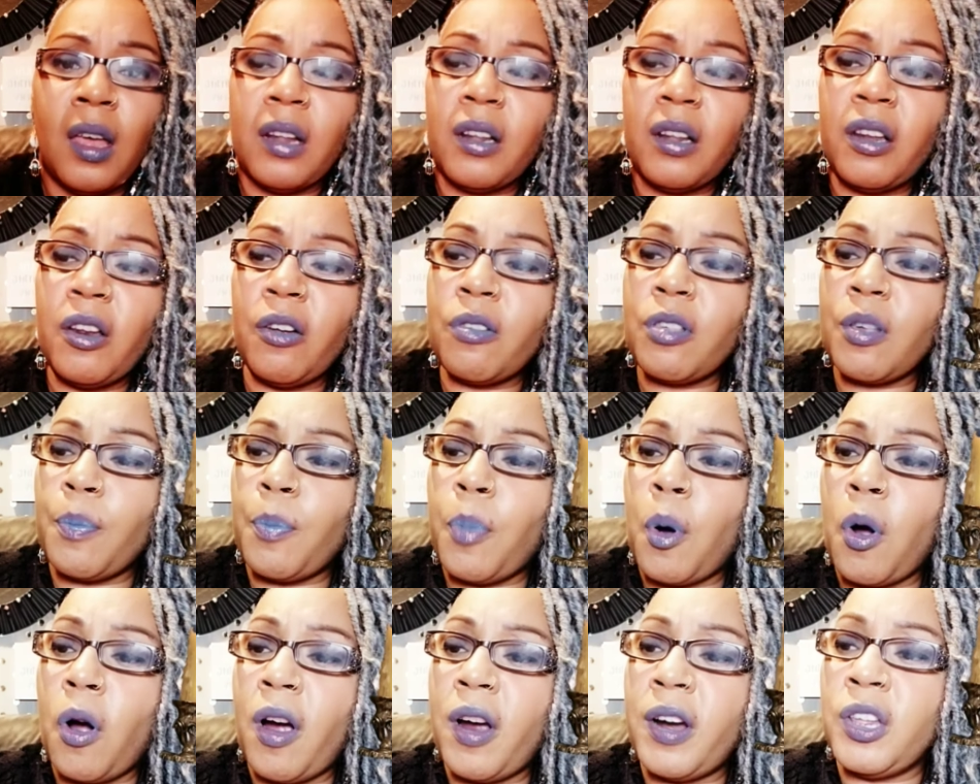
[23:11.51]
There's a
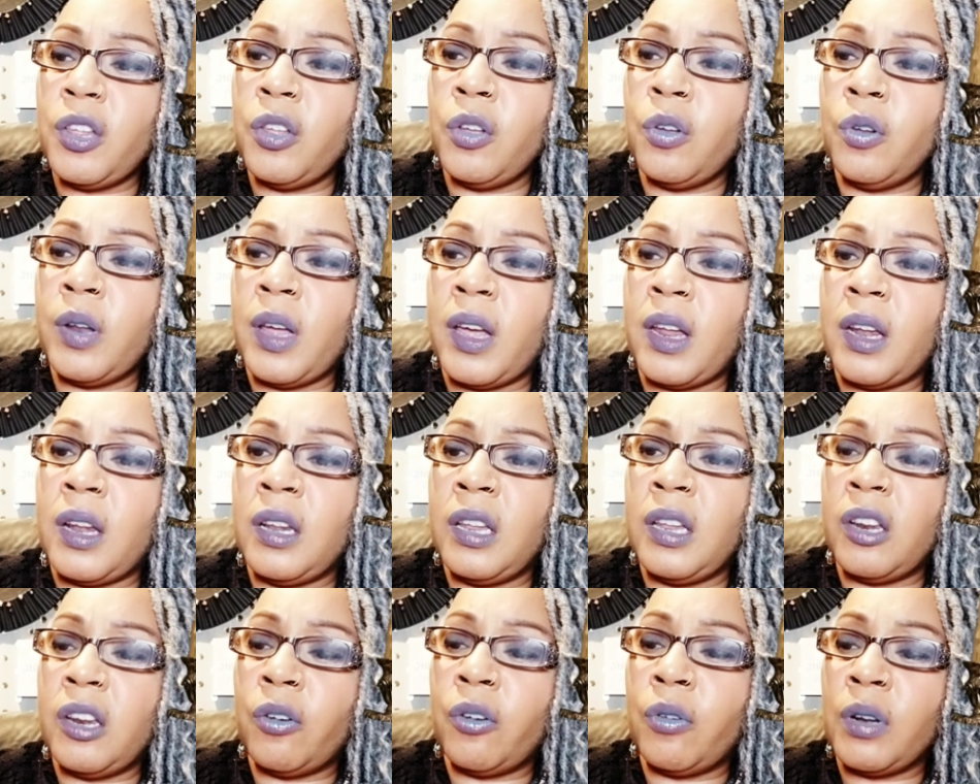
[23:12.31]
part of you that
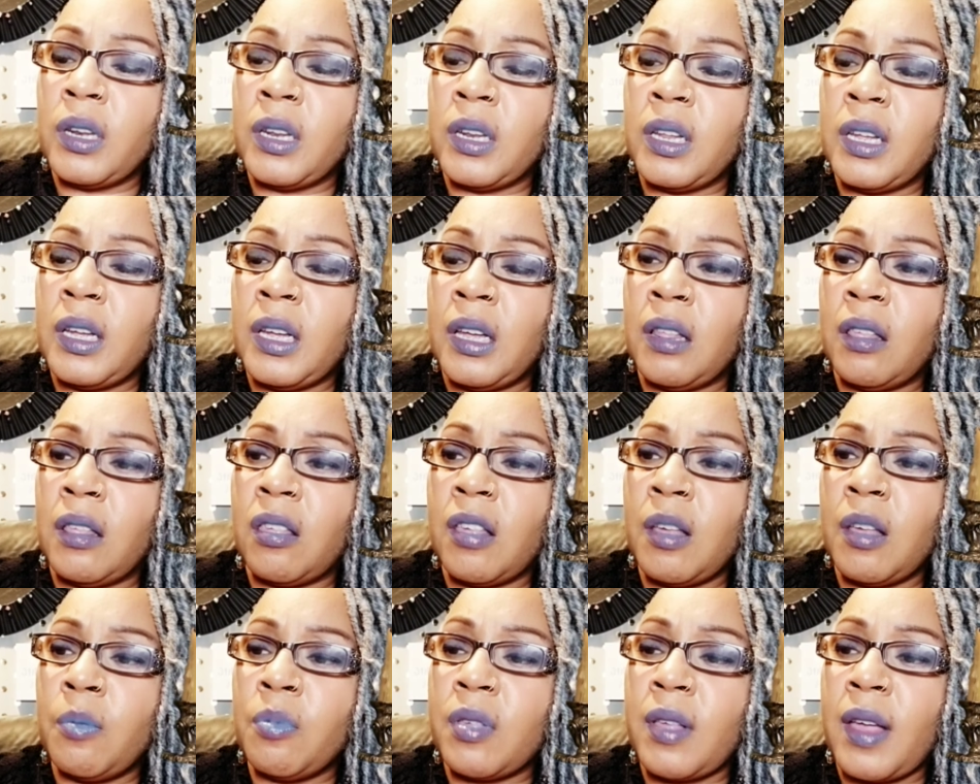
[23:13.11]
literally
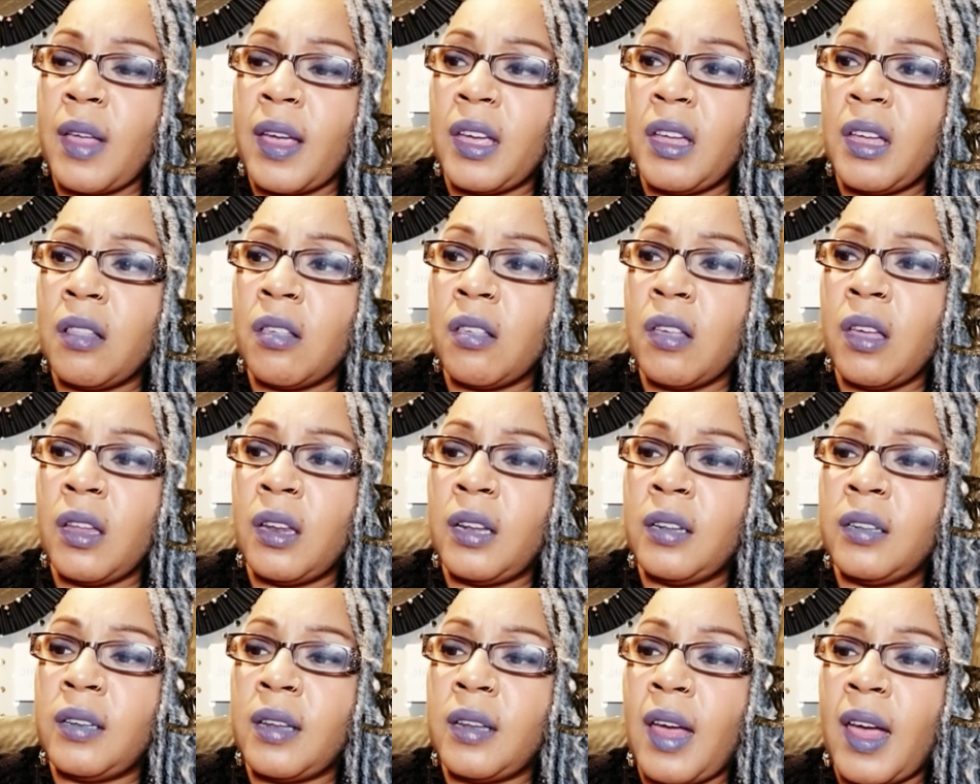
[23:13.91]
seems like it's going
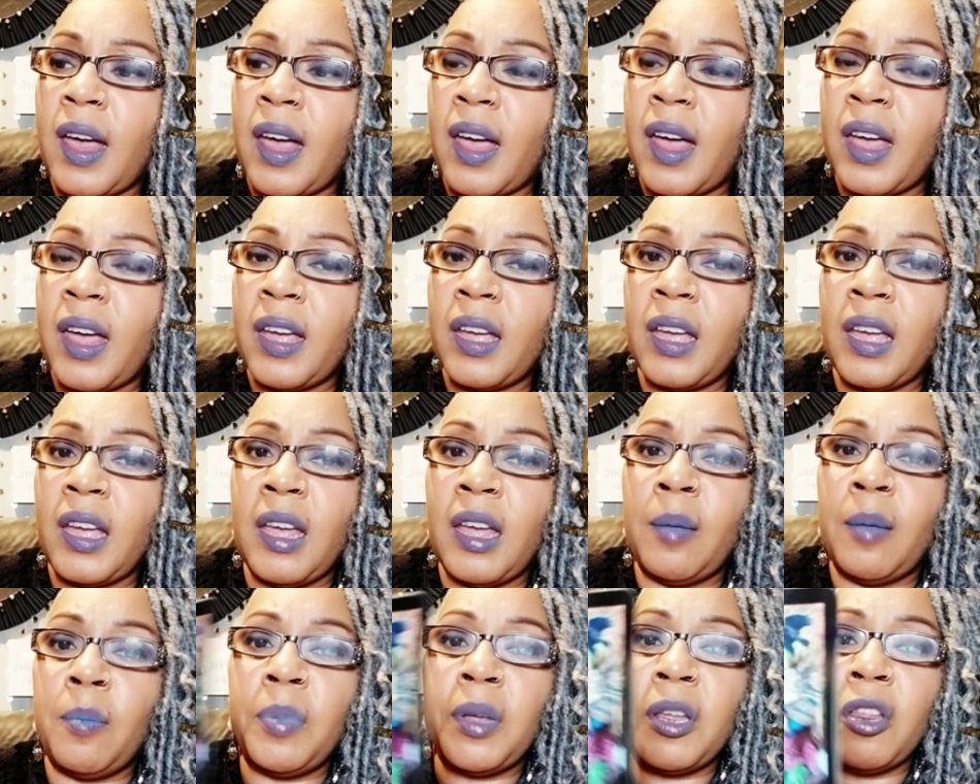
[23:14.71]
to die
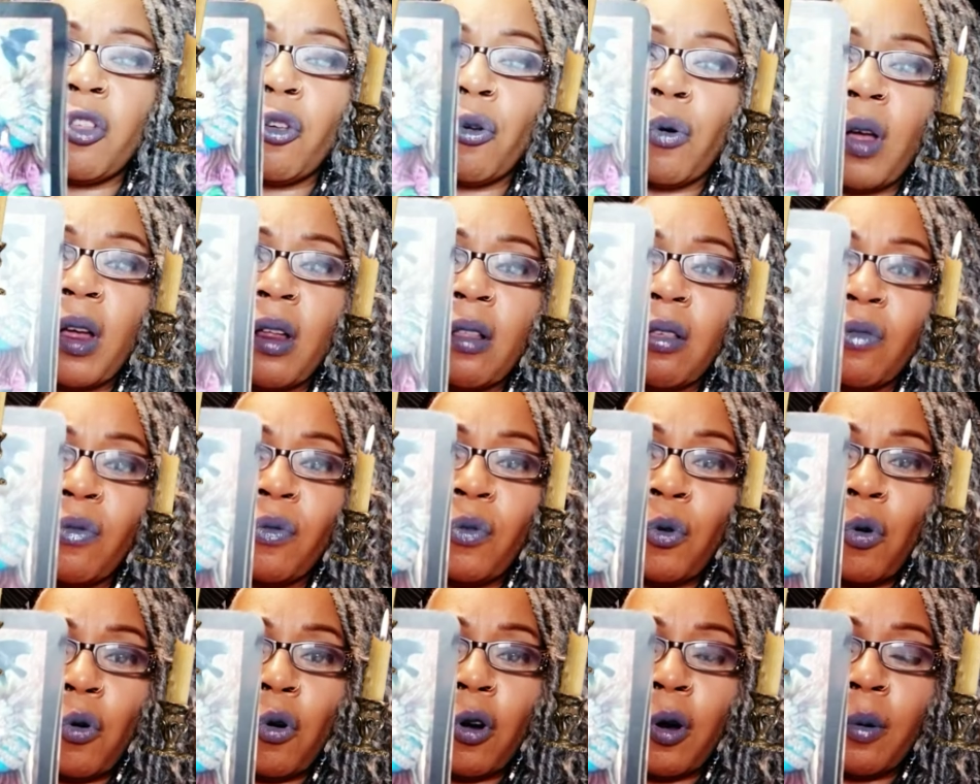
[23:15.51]
and be
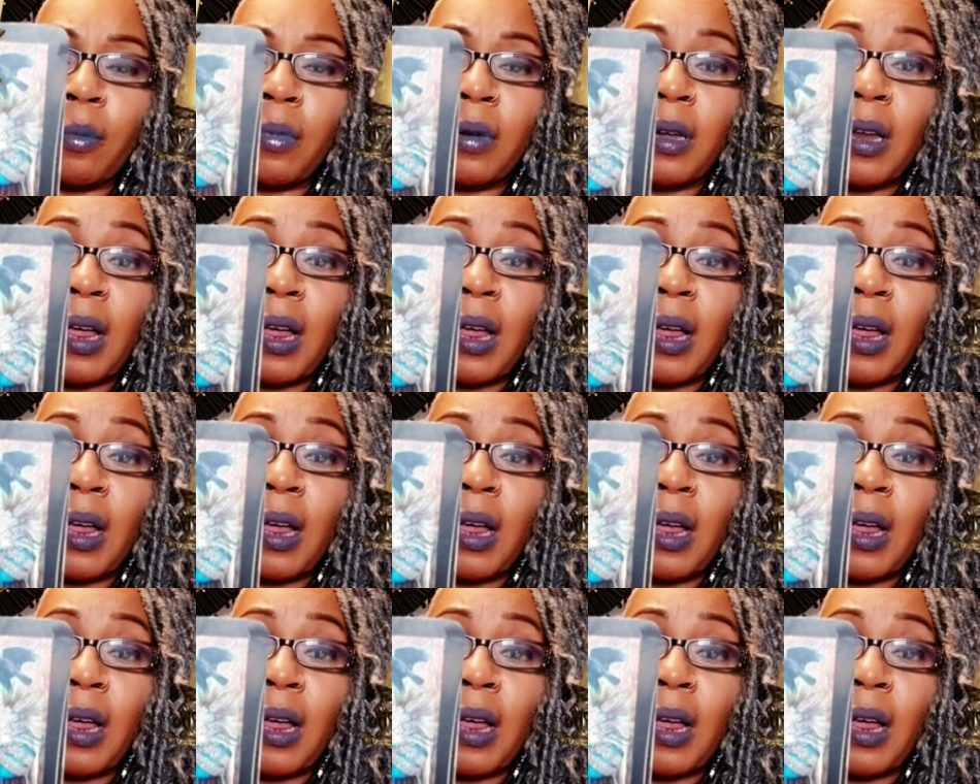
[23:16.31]
transformed.